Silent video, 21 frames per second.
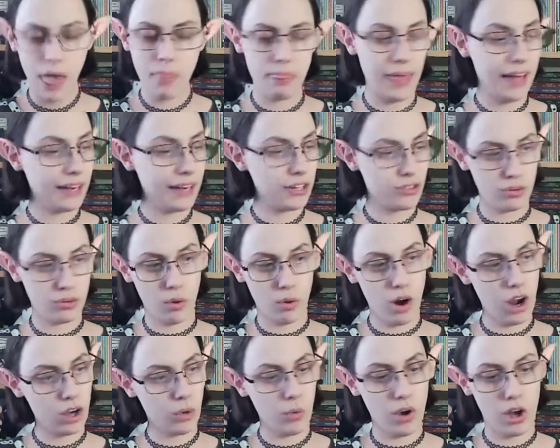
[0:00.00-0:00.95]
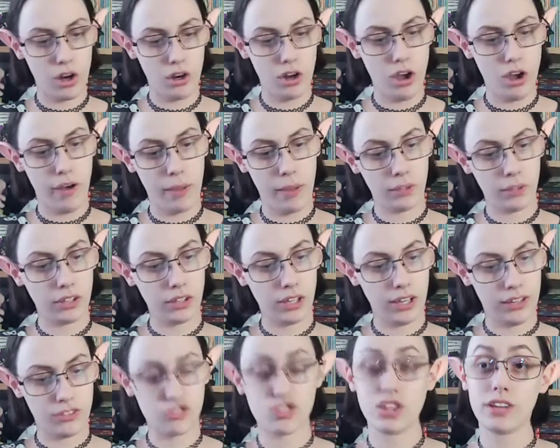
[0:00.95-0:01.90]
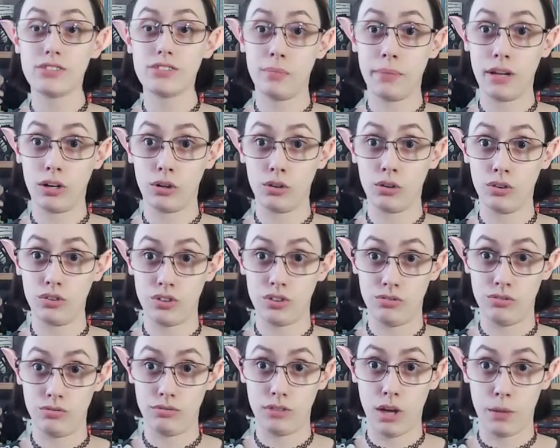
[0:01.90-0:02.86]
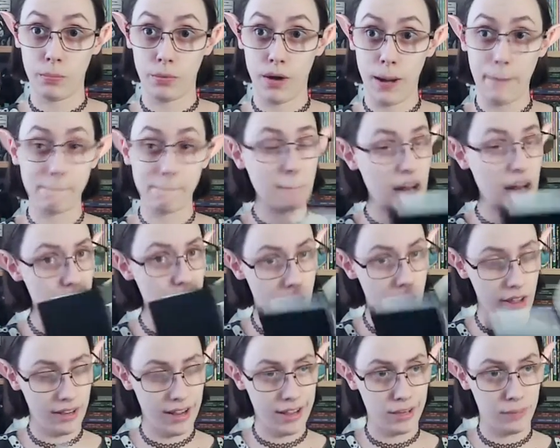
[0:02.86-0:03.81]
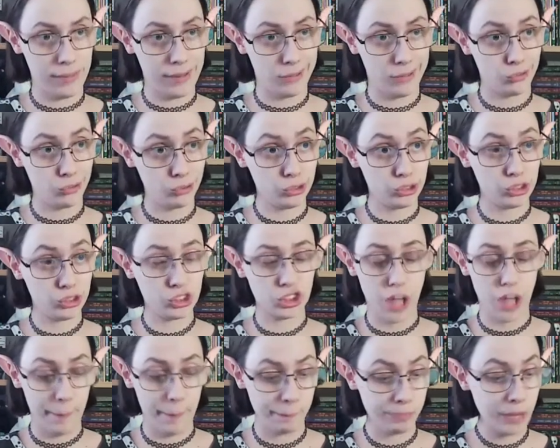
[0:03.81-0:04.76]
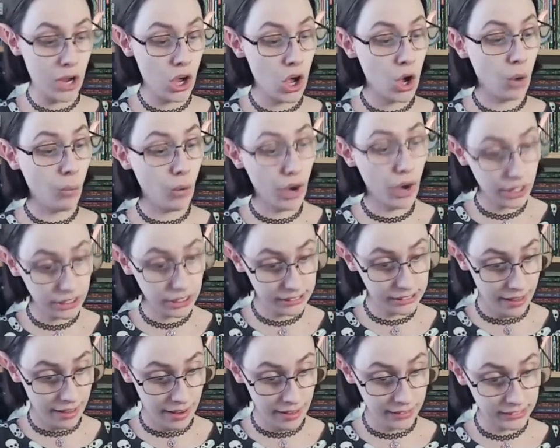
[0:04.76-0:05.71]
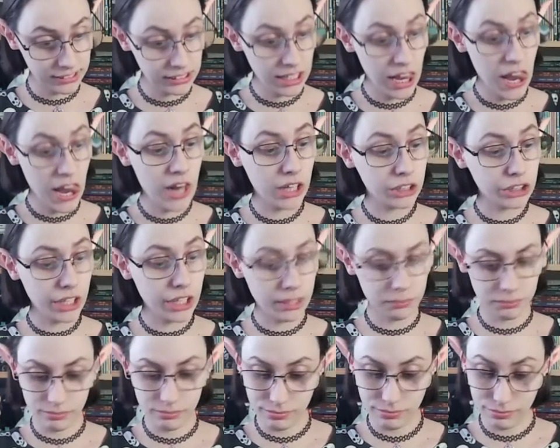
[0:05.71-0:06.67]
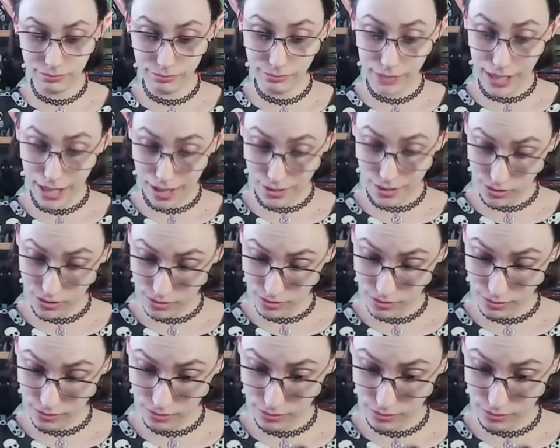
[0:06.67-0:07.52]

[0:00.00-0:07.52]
That is the wrong one. No, I'm looking at six of pentacles in upright, not eight of pentacles. So, water signs. Sure. Yes.